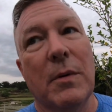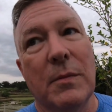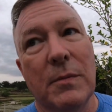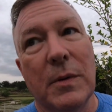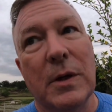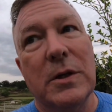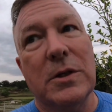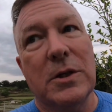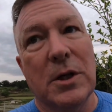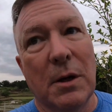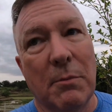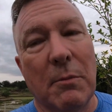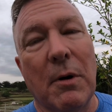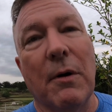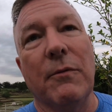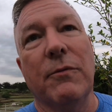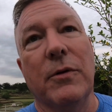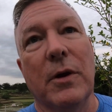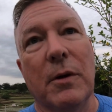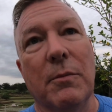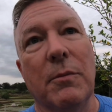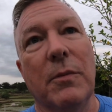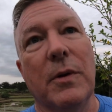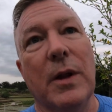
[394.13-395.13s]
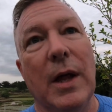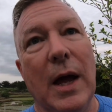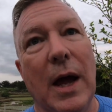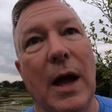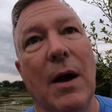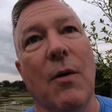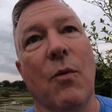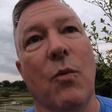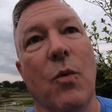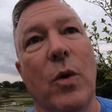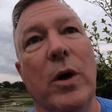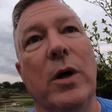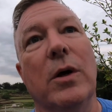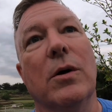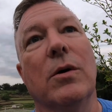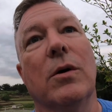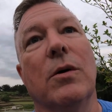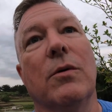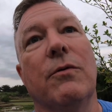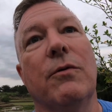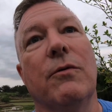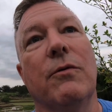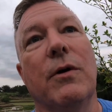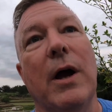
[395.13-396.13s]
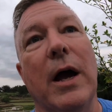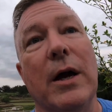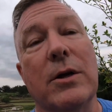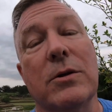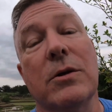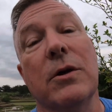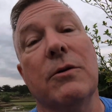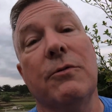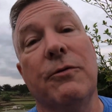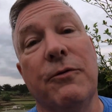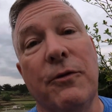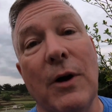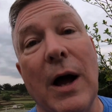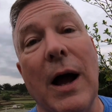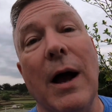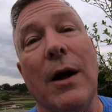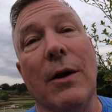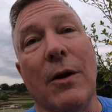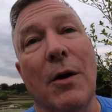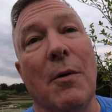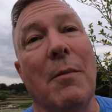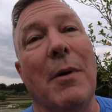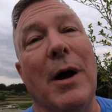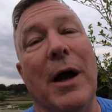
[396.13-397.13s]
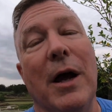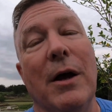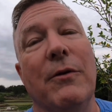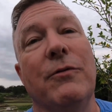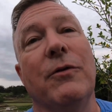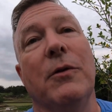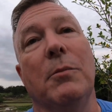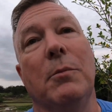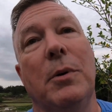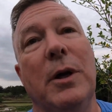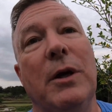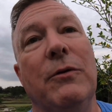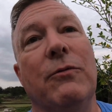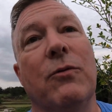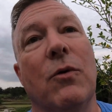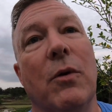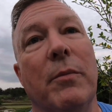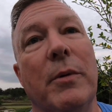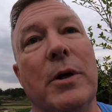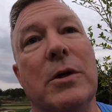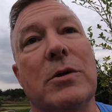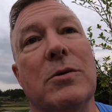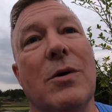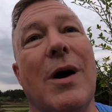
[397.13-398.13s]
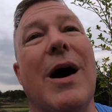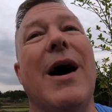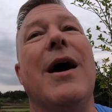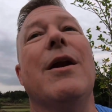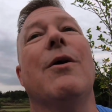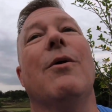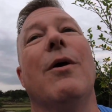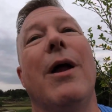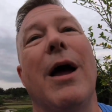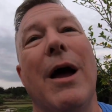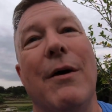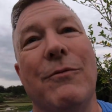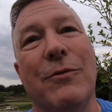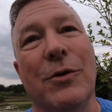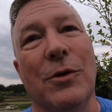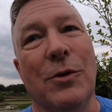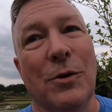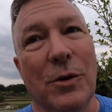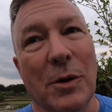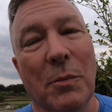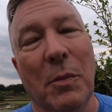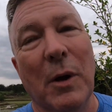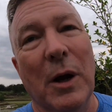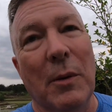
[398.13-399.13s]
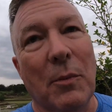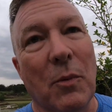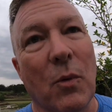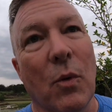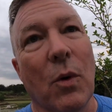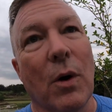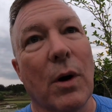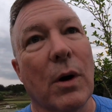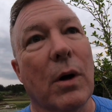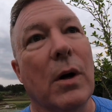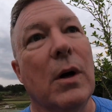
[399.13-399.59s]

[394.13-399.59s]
but some of them that will actually file on my FMP for me, so I don't have to do the paperwork.